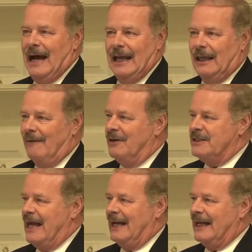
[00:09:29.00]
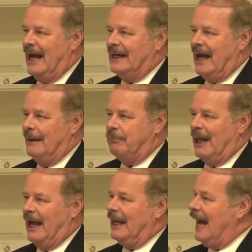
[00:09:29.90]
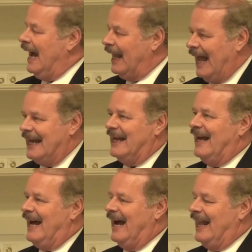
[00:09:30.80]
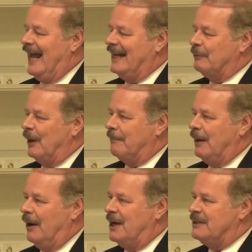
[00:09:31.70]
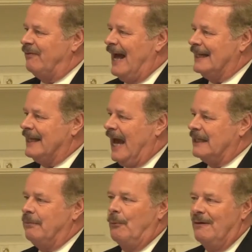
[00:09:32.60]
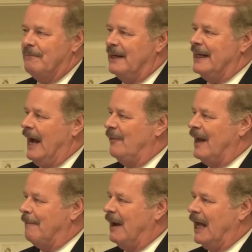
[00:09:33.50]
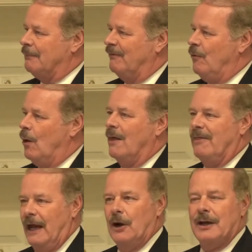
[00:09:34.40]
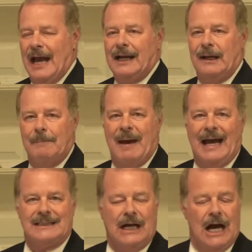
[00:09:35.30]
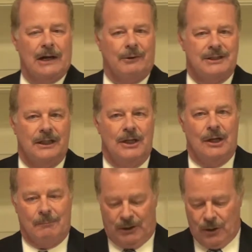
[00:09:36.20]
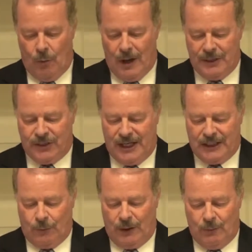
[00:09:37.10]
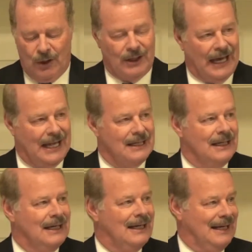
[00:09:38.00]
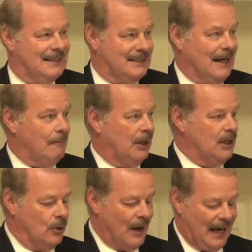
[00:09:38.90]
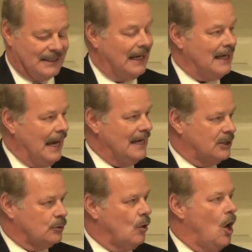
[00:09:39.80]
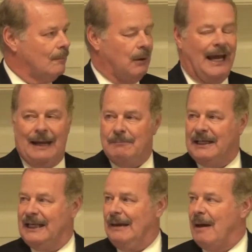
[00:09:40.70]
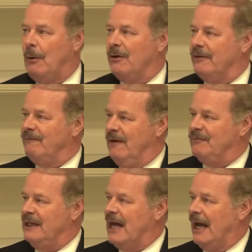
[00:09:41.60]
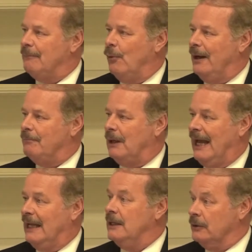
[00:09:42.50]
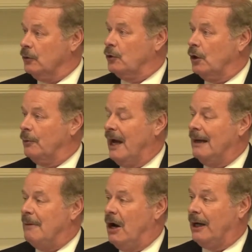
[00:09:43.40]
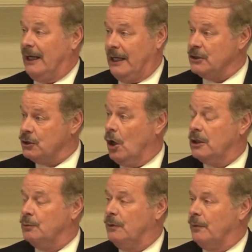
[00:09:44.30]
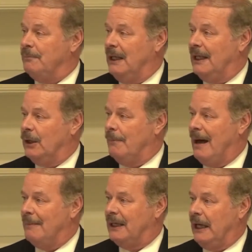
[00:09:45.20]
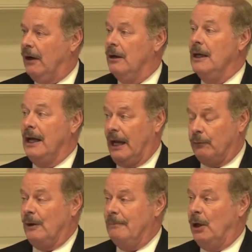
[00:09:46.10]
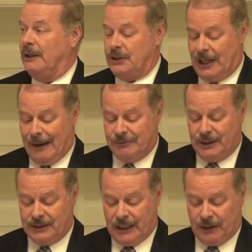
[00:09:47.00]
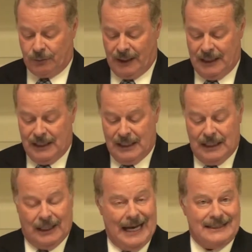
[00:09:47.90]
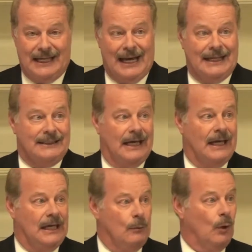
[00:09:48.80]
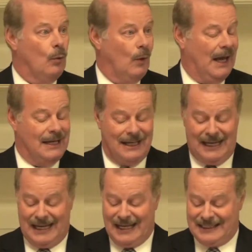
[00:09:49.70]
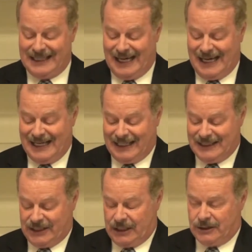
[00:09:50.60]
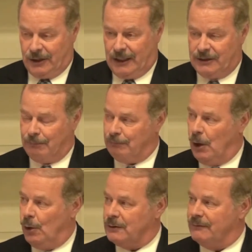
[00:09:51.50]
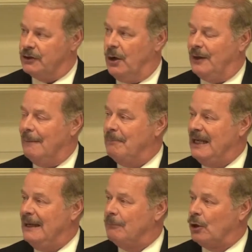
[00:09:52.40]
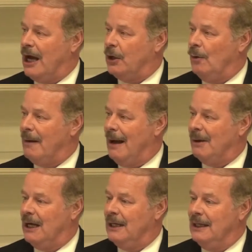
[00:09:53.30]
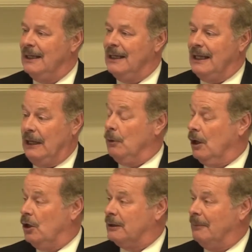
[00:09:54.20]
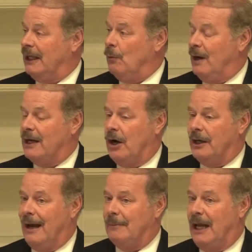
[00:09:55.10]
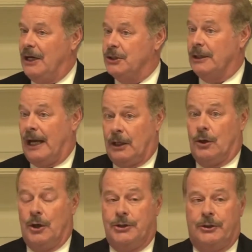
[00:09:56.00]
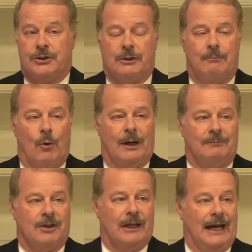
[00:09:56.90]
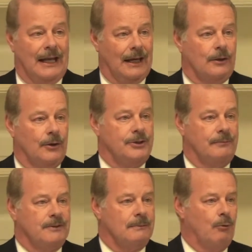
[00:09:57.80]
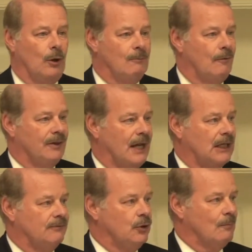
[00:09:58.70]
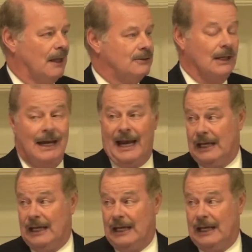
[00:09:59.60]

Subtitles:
I love his 999 plan. I like Rick Perry's flat tax, but we've been down that path before. They are not going to pass Congress. But the one thing that we will get is somebody who has a strong plan. Mitt came out with a 59-point plan to turn around America, and it starts with repealing Obamacare and rebuilding jobs in this country. Last thing I can tell you, he will win. He has consistently, polls have shown him beating Barack Obama. He will ultimately win our nomination. I encourage you to support him tonight. I encourage you to support him over the next few months.